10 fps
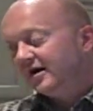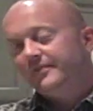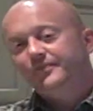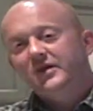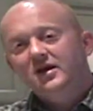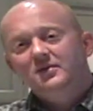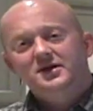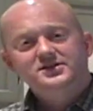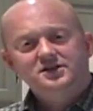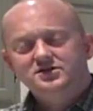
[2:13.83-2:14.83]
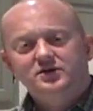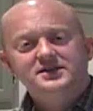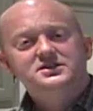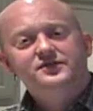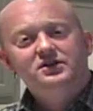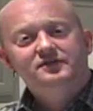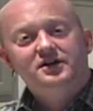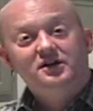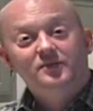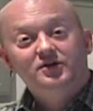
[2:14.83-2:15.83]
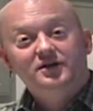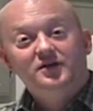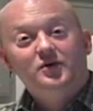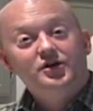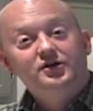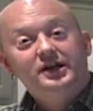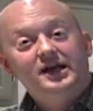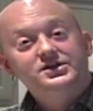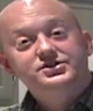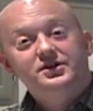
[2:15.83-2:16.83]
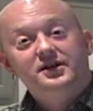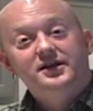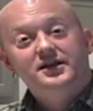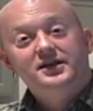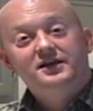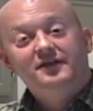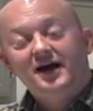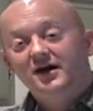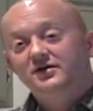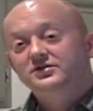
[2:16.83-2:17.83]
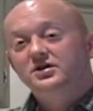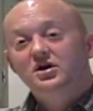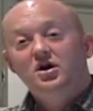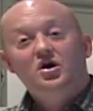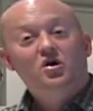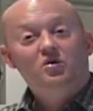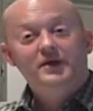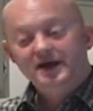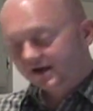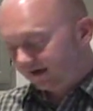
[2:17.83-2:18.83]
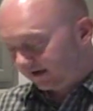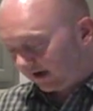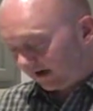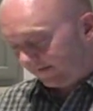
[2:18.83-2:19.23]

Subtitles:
But it's also nice if you live in a community where you can actually give out homemade